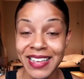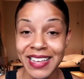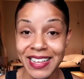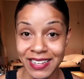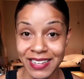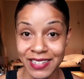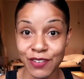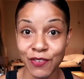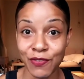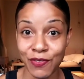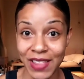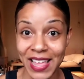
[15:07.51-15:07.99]

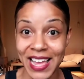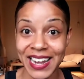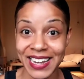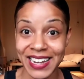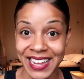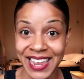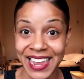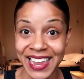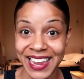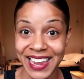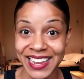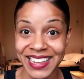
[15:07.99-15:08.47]
is a flat
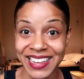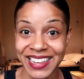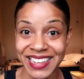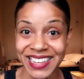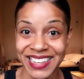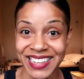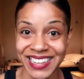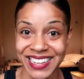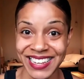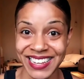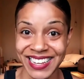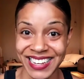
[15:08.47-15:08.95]
cake
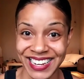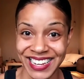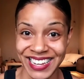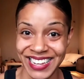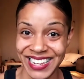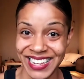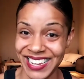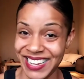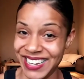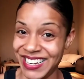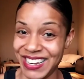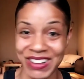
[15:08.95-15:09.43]

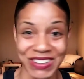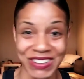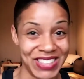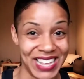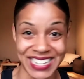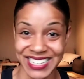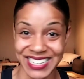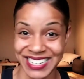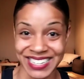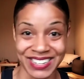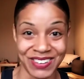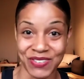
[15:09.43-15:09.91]

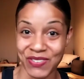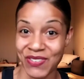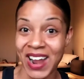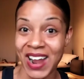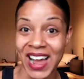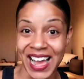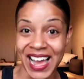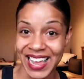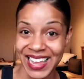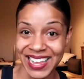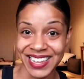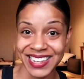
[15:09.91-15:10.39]
that didn't
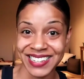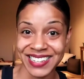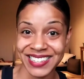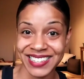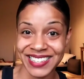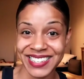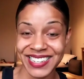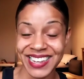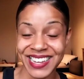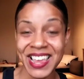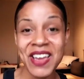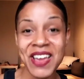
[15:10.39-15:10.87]

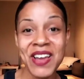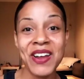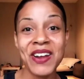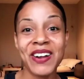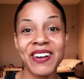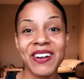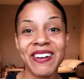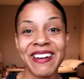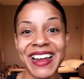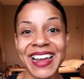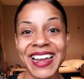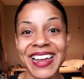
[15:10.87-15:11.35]
rise,
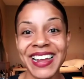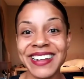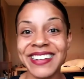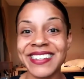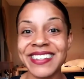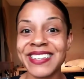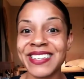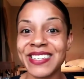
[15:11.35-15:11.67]
right?